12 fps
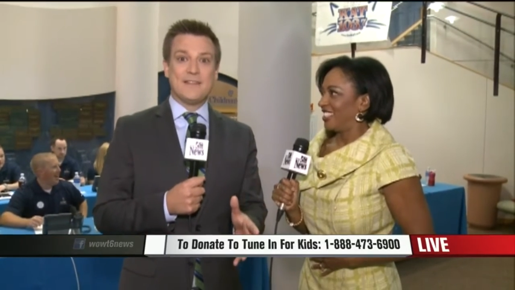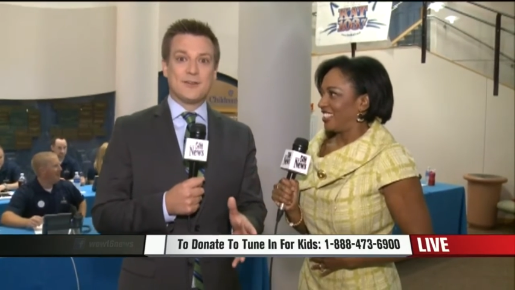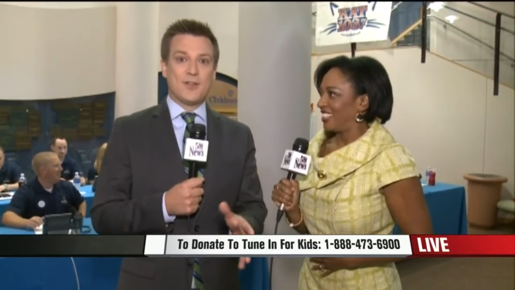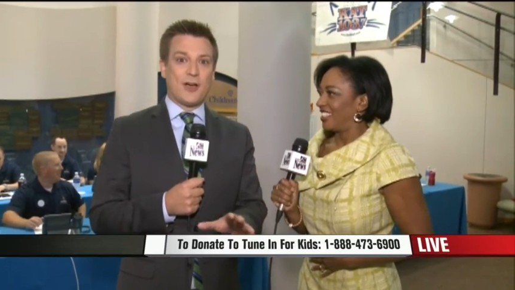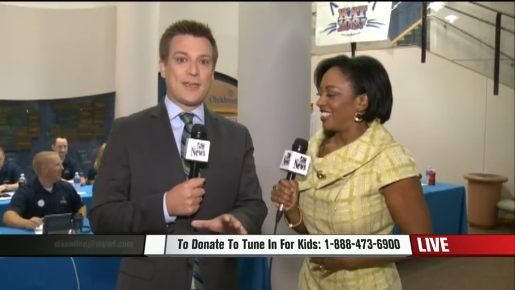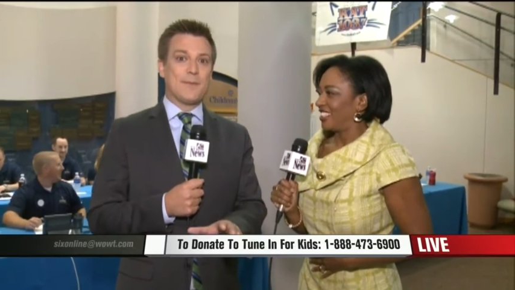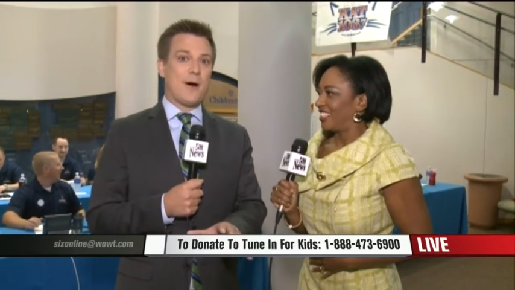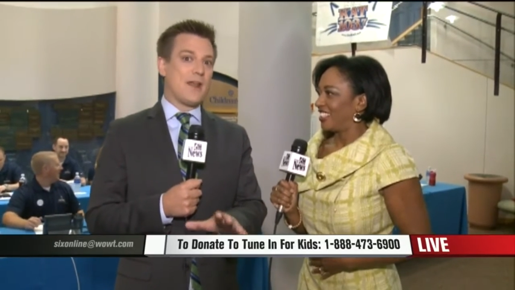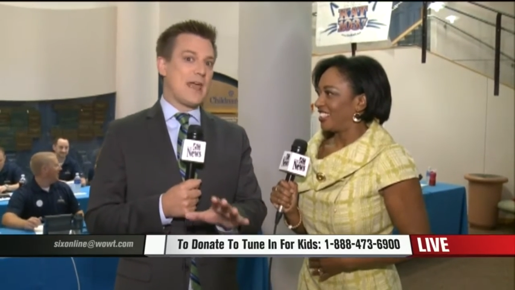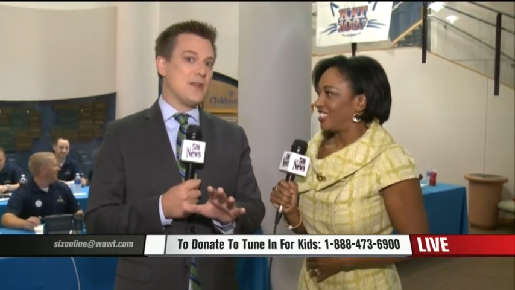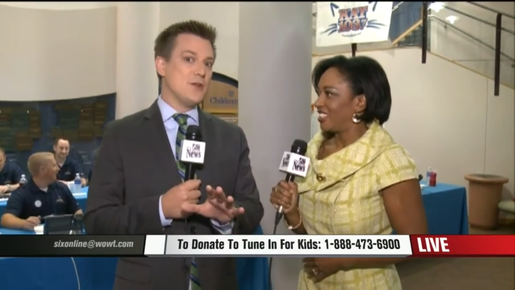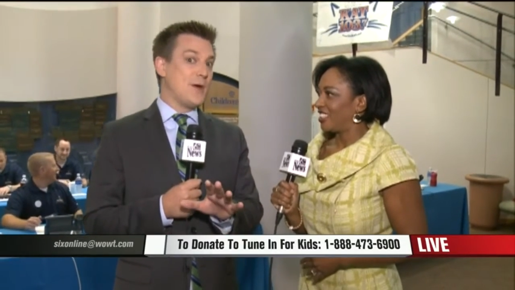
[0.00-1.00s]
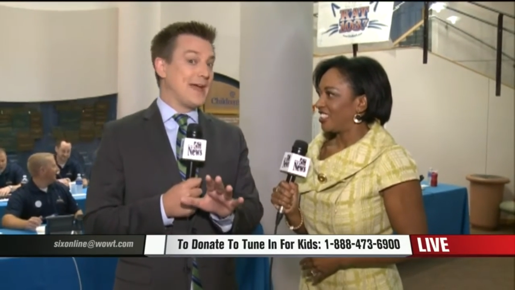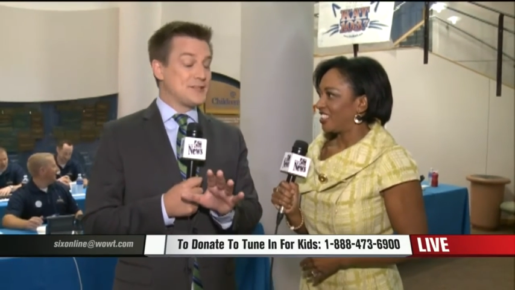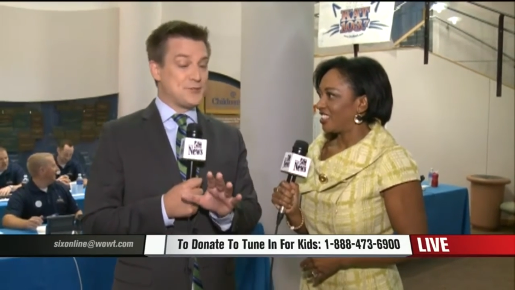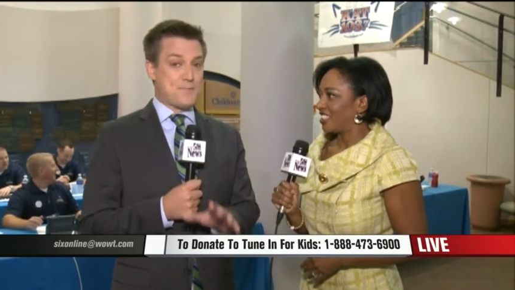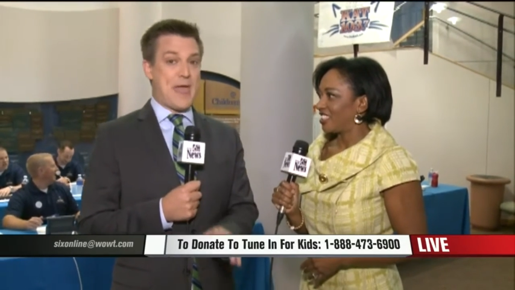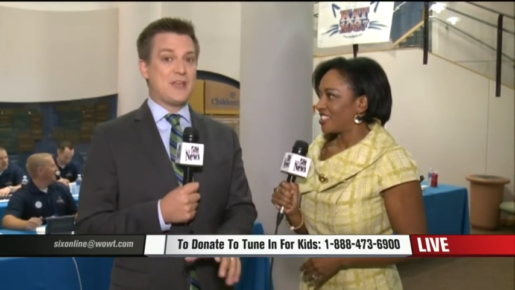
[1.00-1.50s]
Speaker 1: they're talking about a new
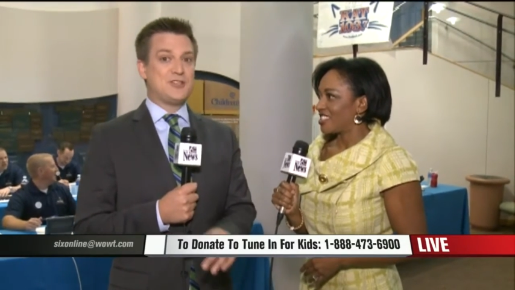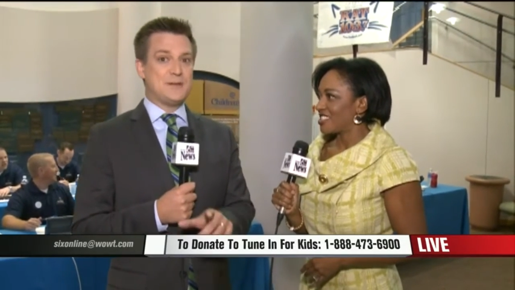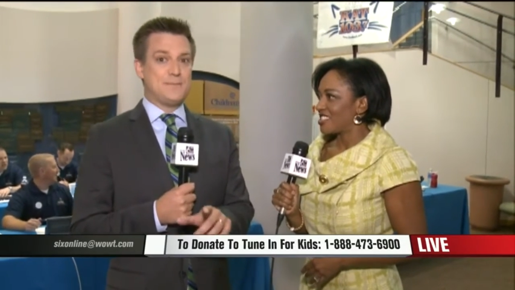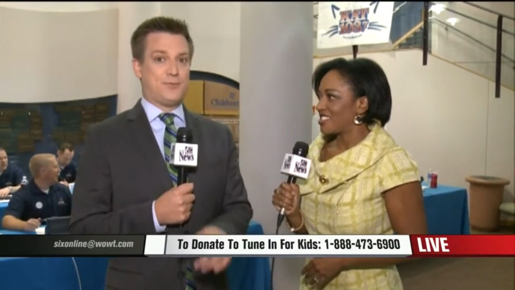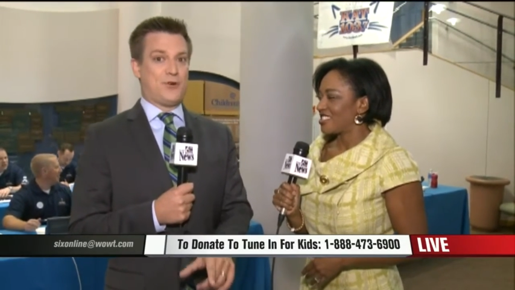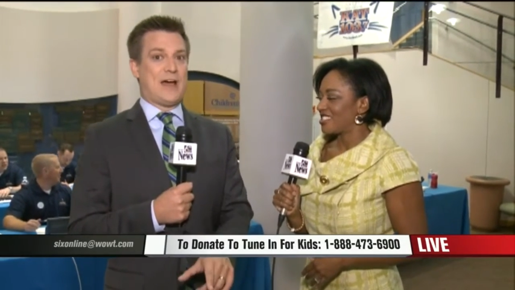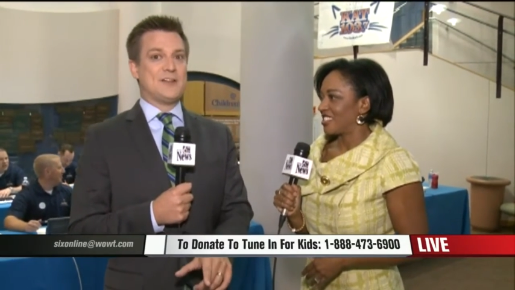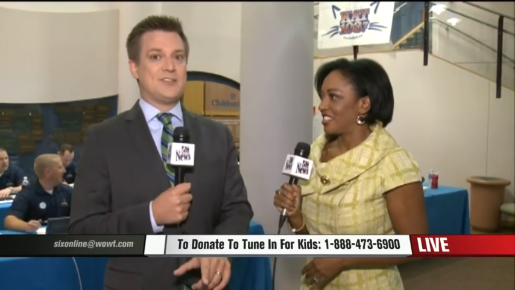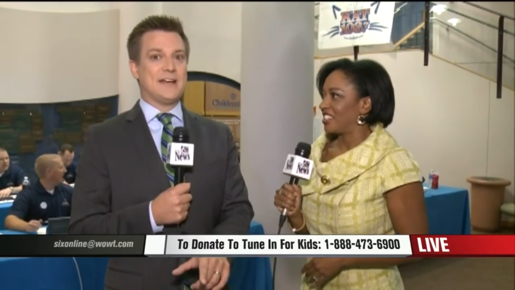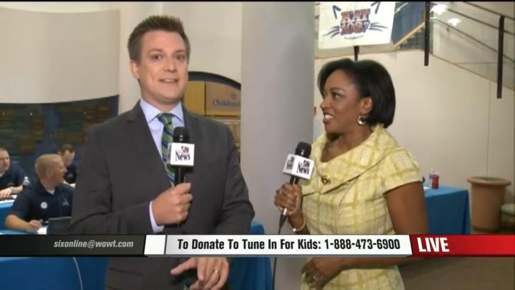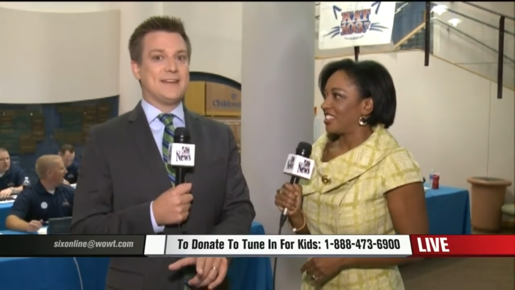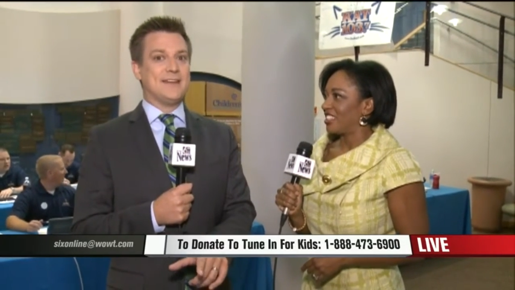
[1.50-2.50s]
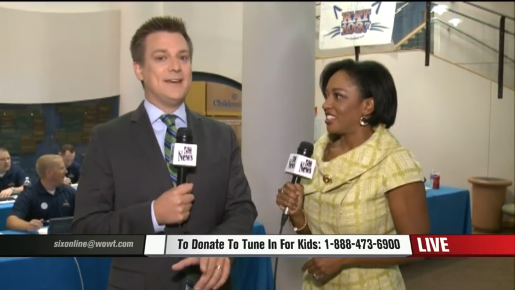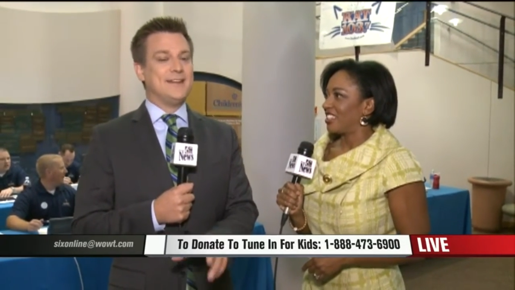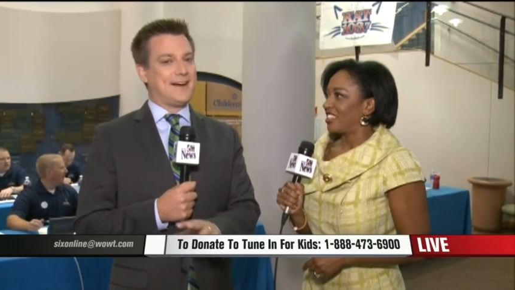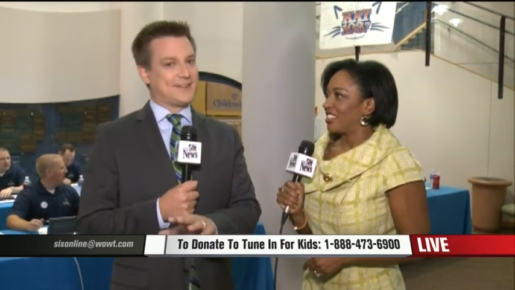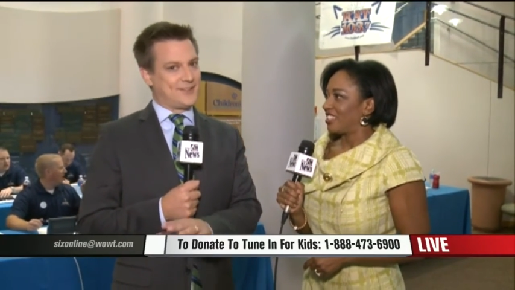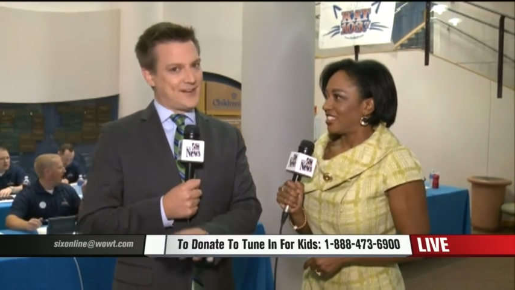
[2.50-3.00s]
expansion project. And
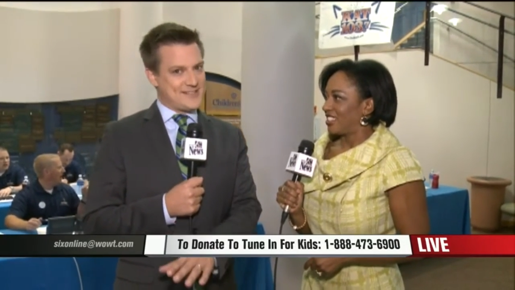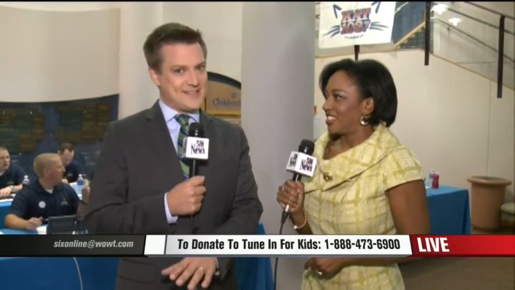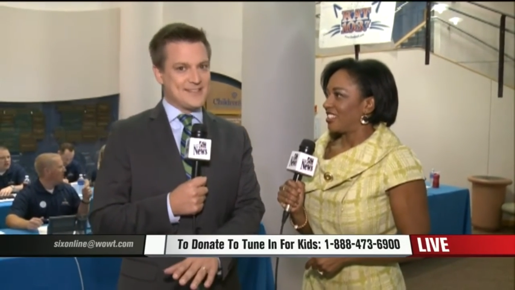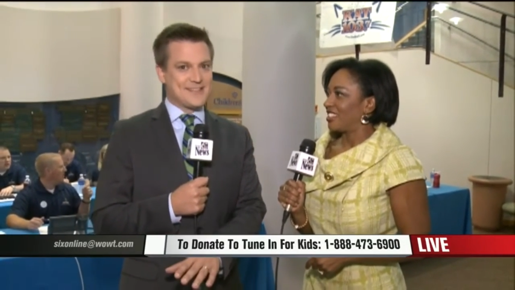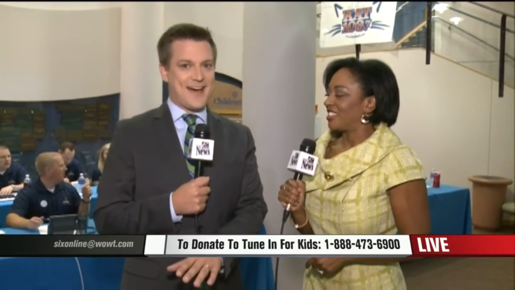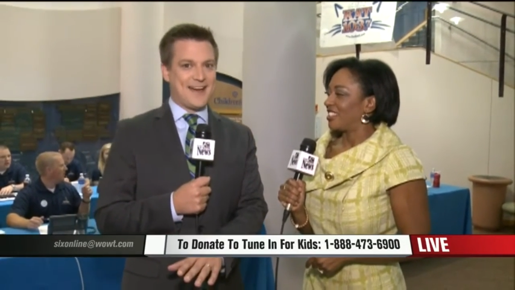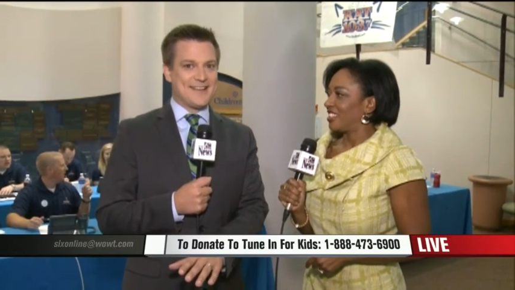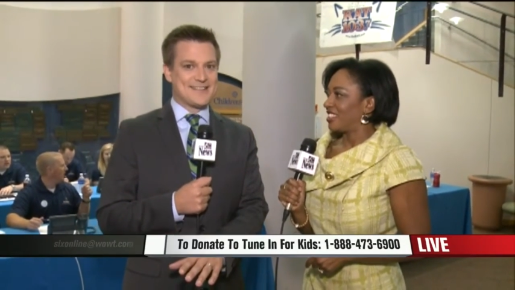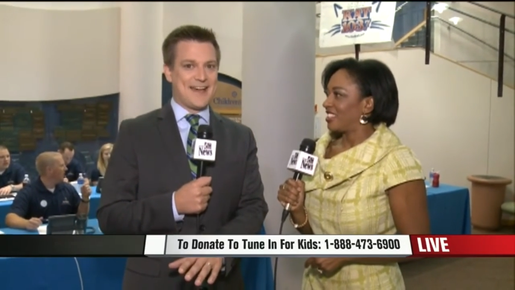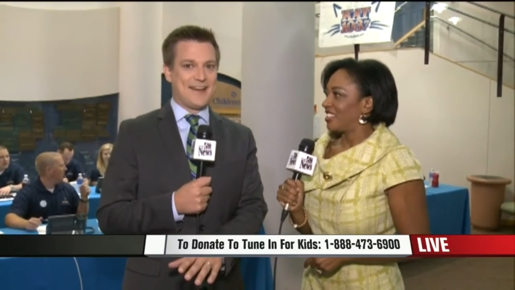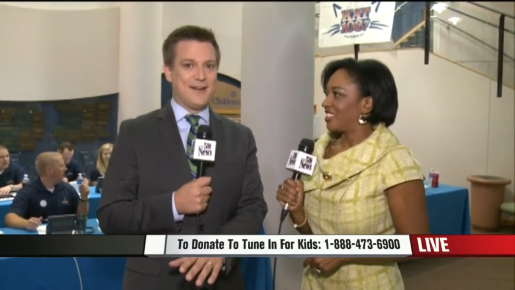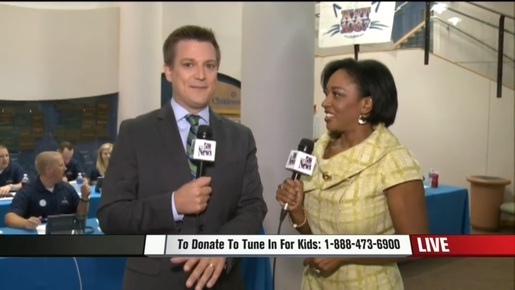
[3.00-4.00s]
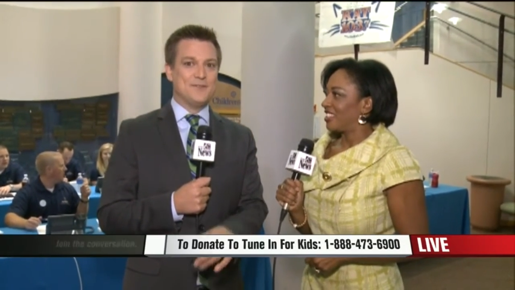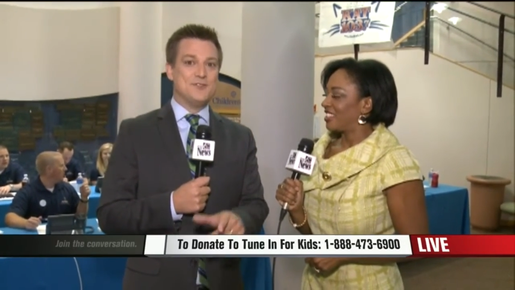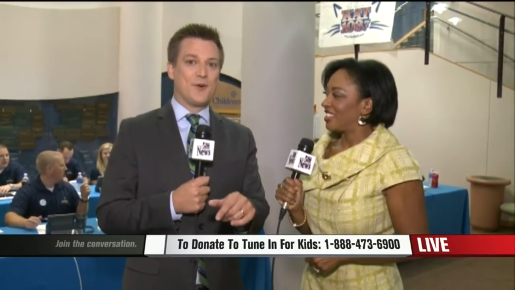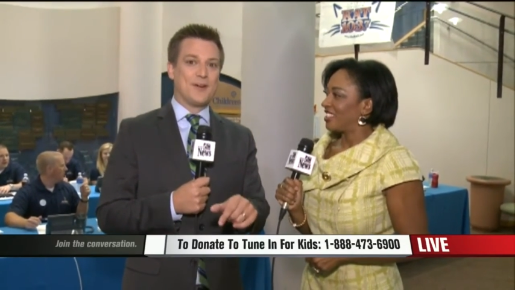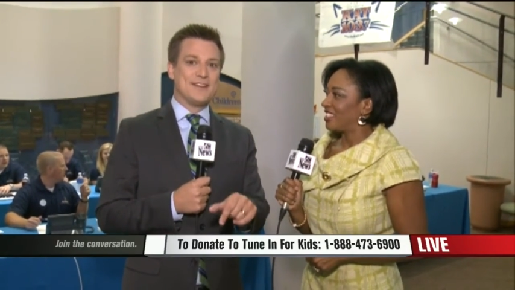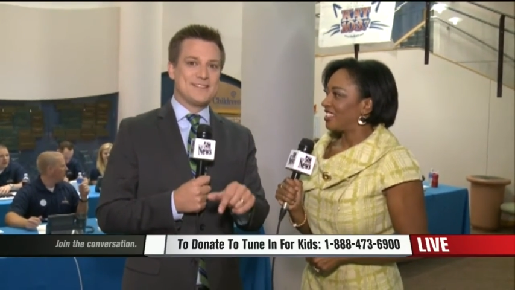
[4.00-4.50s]
Dr. Azizkhan is kind enough to
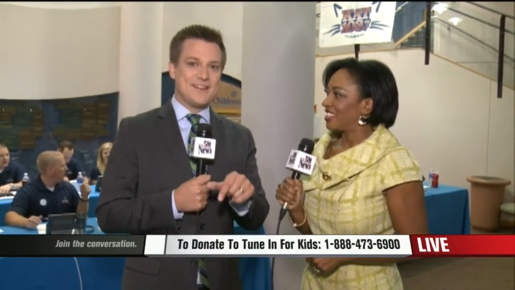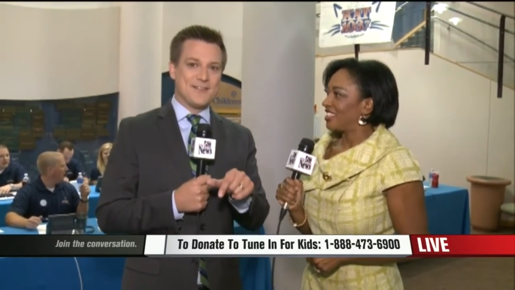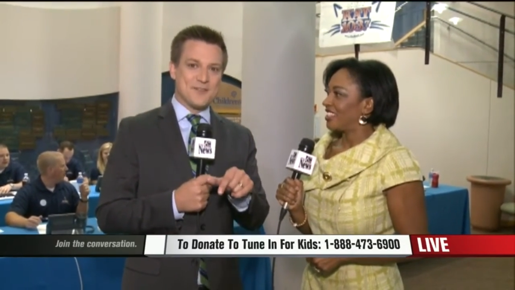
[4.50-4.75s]
join us here